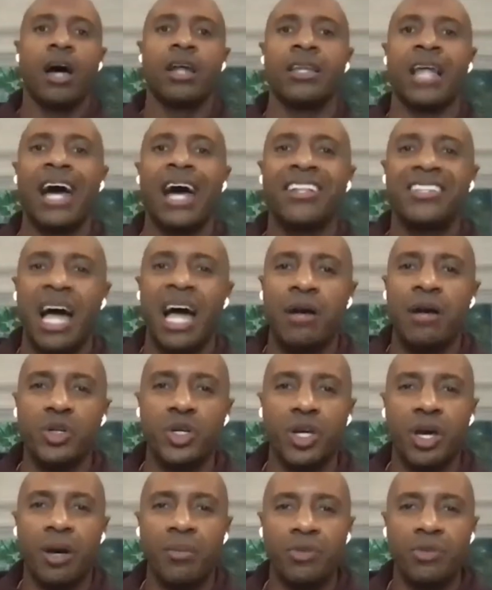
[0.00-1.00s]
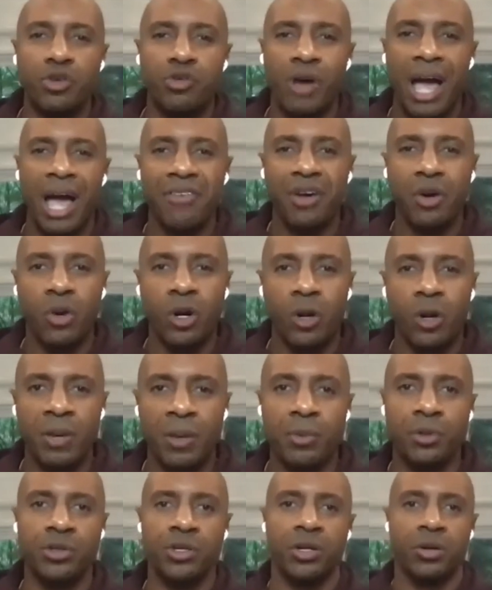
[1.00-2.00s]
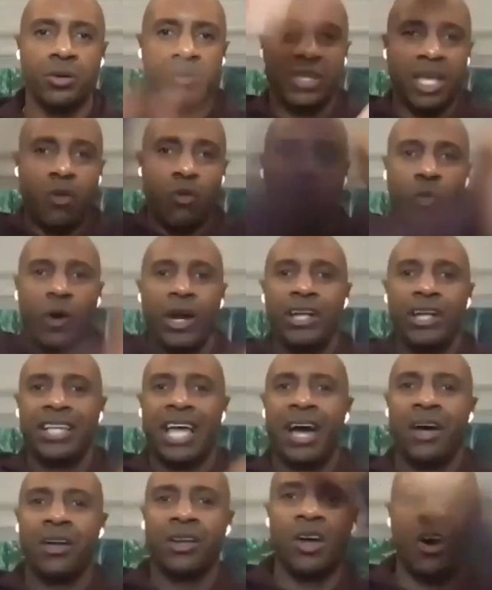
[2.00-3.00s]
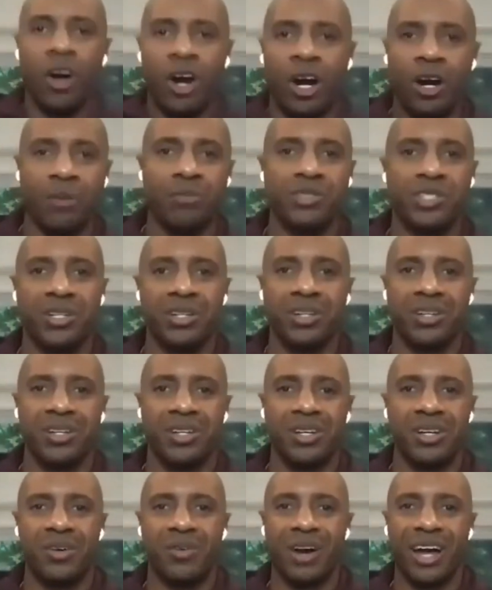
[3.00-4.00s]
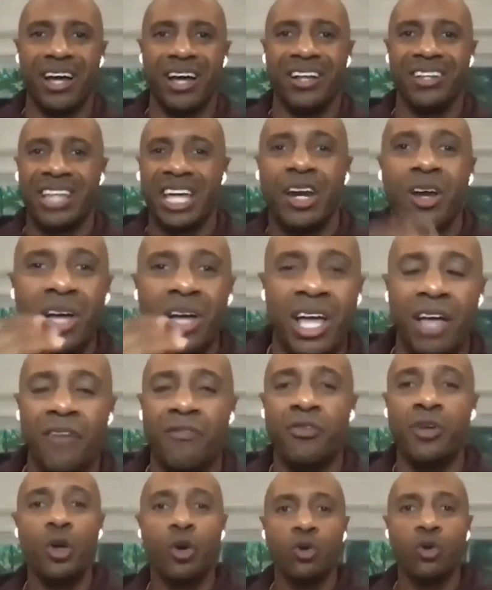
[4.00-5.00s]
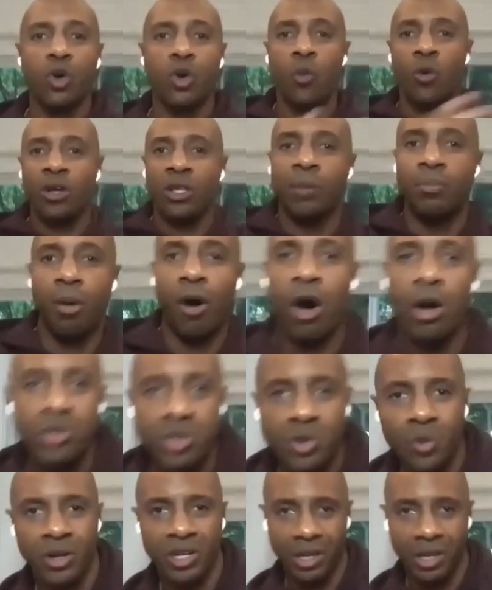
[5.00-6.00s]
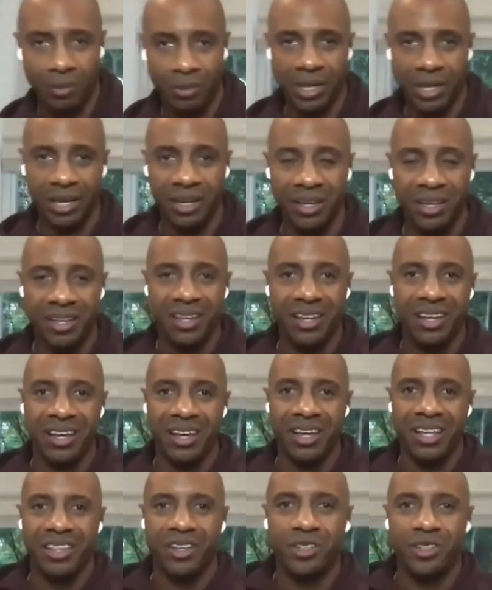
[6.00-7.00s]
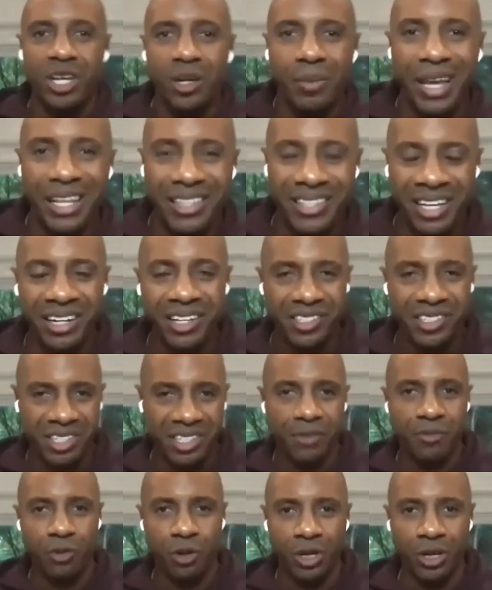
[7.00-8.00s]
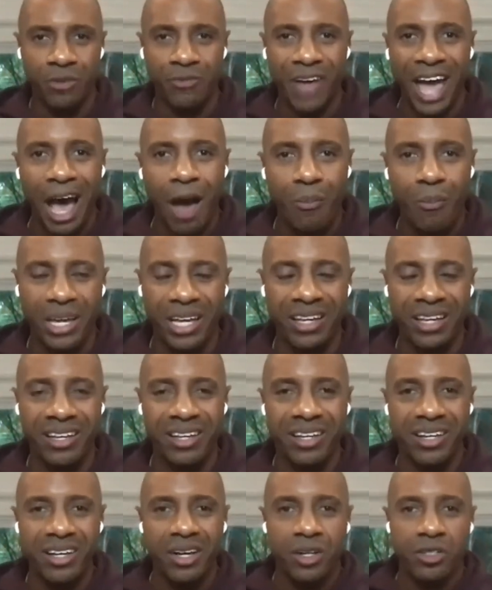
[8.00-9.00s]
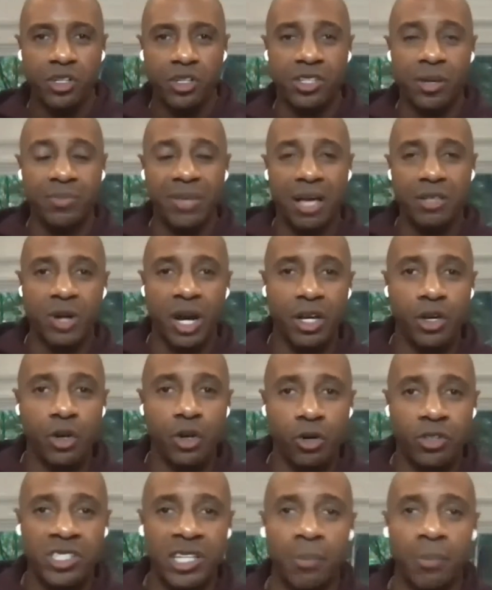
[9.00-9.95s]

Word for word: A lot of times when you come through traffic, what do people do? They break down on their arms, right? if you don't know where the ball's going to be, there's gonna be a tendency for you to foul me so sometimes when I euro